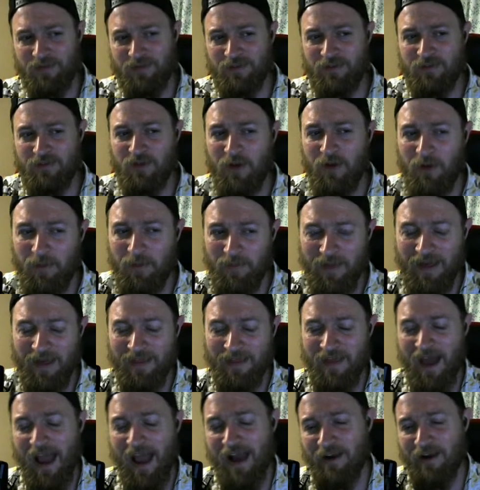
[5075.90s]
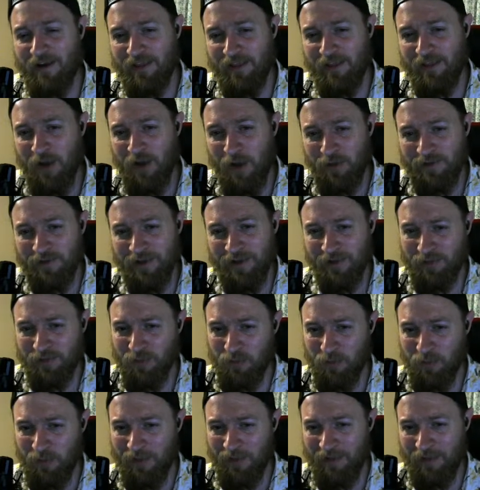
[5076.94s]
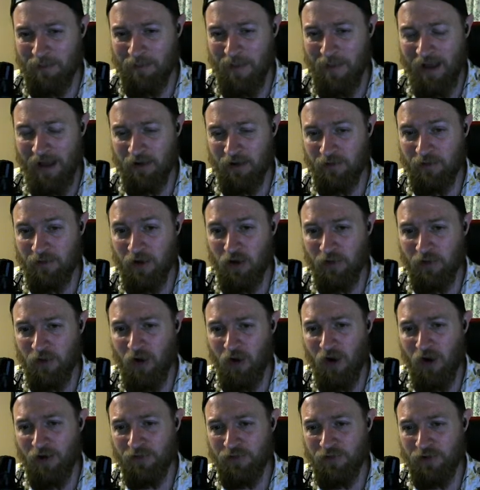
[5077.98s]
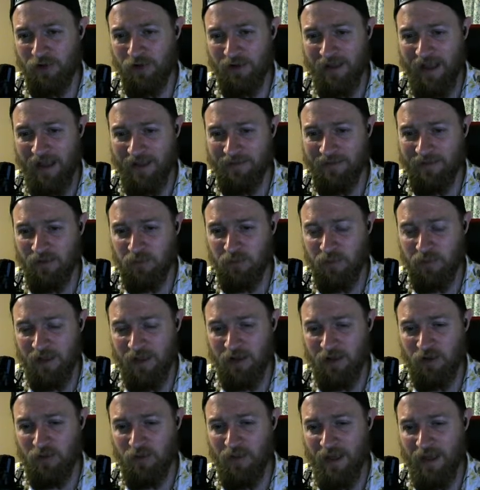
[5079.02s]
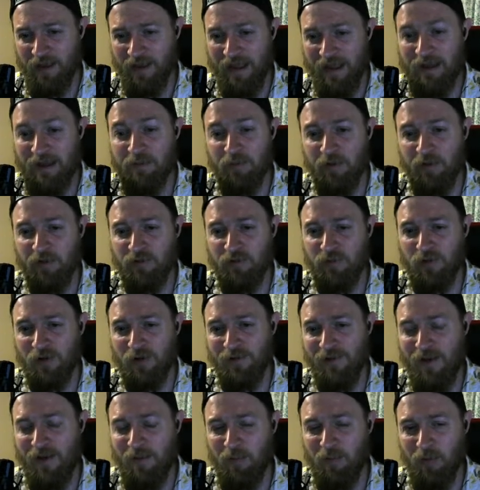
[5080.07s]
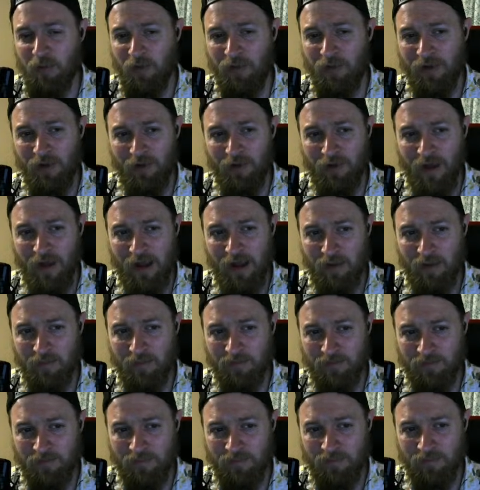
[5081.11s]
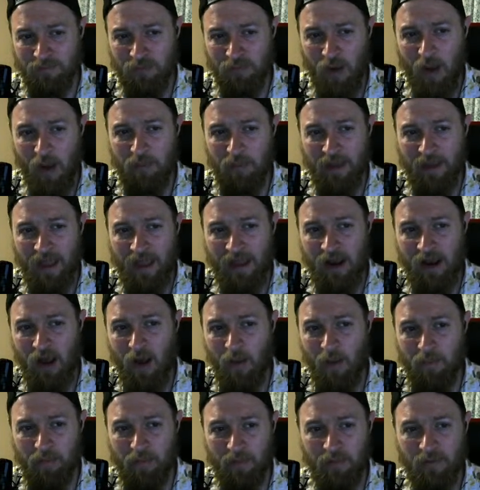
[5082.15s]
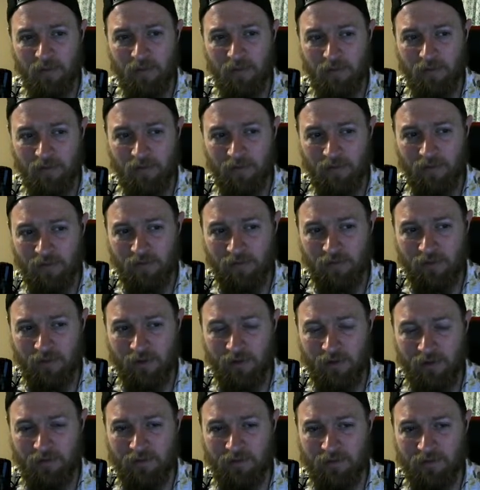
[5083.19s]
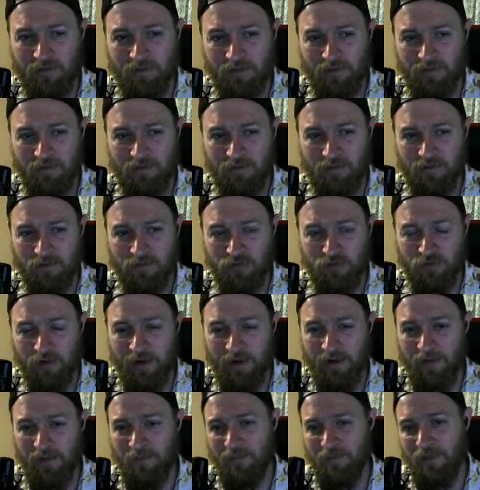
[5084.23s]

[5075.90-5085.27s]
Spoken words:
So, and the hierarchy of the code doesn't really matter. There are certain cases when they do like inputs, for example, they'll kind of propagate up the tree